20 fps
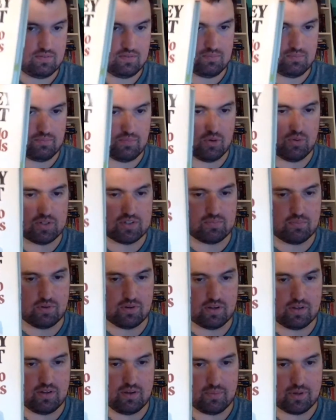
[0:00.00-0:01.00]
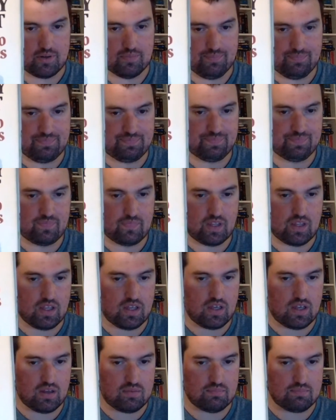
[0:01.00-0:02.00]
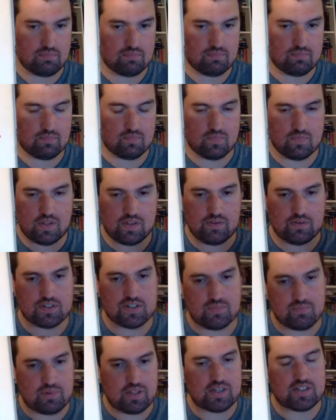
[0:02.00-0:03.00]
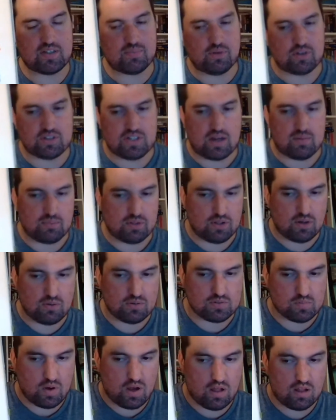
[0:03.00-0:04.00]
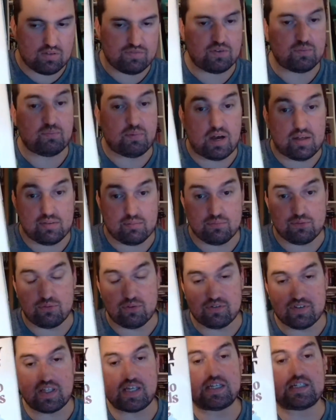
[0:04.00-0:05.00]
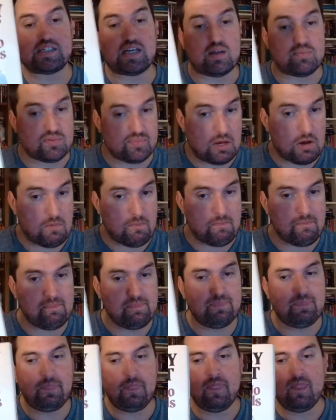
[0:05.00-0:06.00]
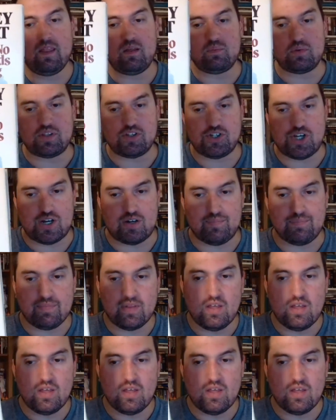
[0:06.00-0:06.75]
Mowat's book. Here we go. And there's some links to books down below as well. If you buy them through those links, it helps me out with the channel.